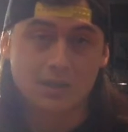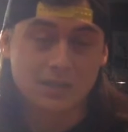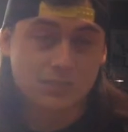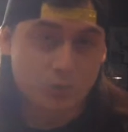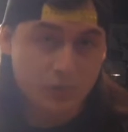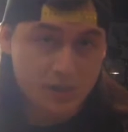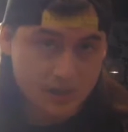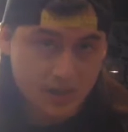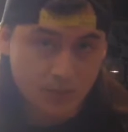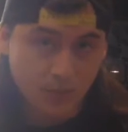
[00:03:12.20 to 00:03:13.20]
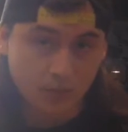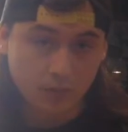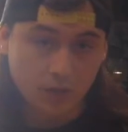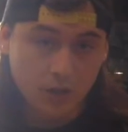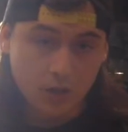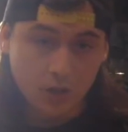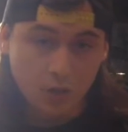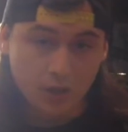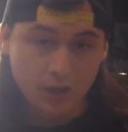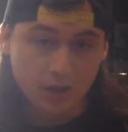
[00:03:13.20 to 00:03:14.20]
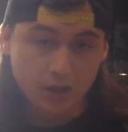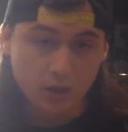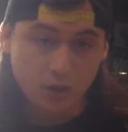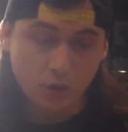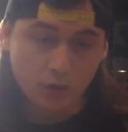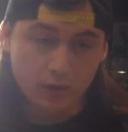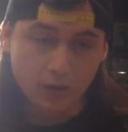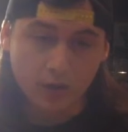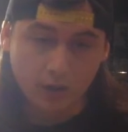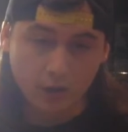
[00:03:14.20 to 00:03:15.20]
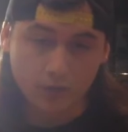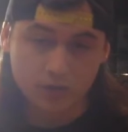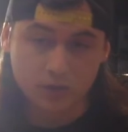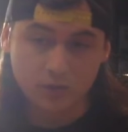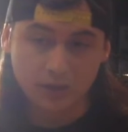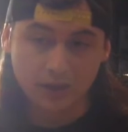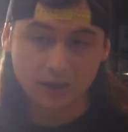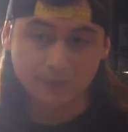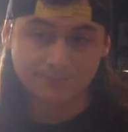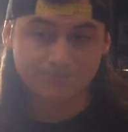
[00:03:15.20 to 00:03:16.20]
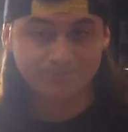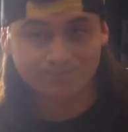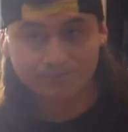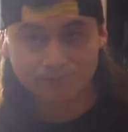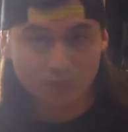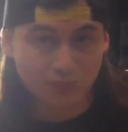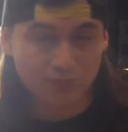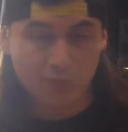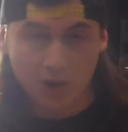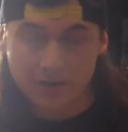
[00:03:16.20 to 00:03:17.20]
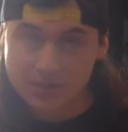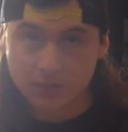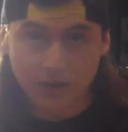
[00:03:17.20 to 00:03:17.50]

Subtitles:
It's pretty simple when you want your O to be honestly